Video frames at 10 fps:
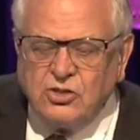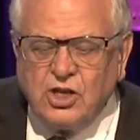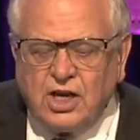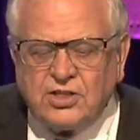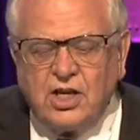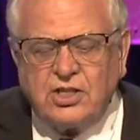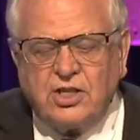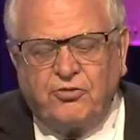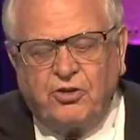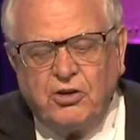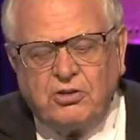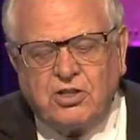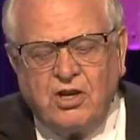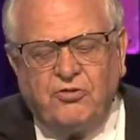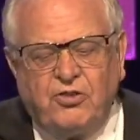Just as the
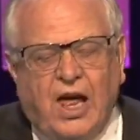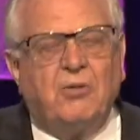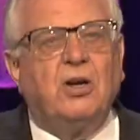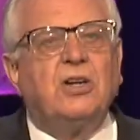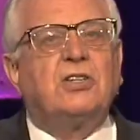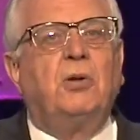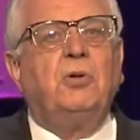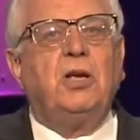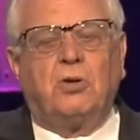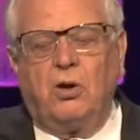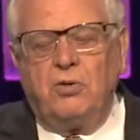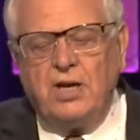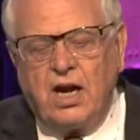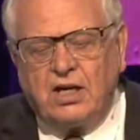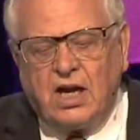fruits and flowers that we grow
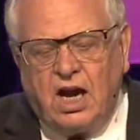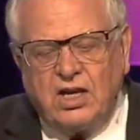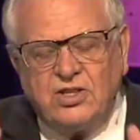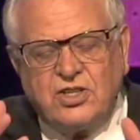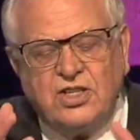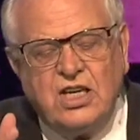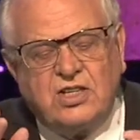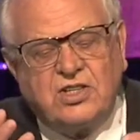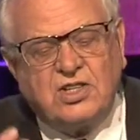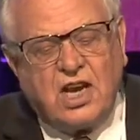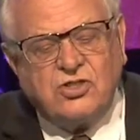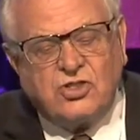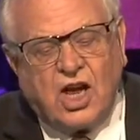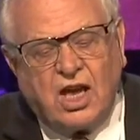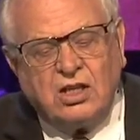in our gardens need
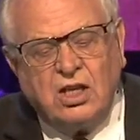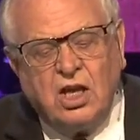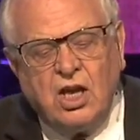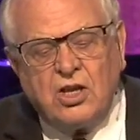sunshine,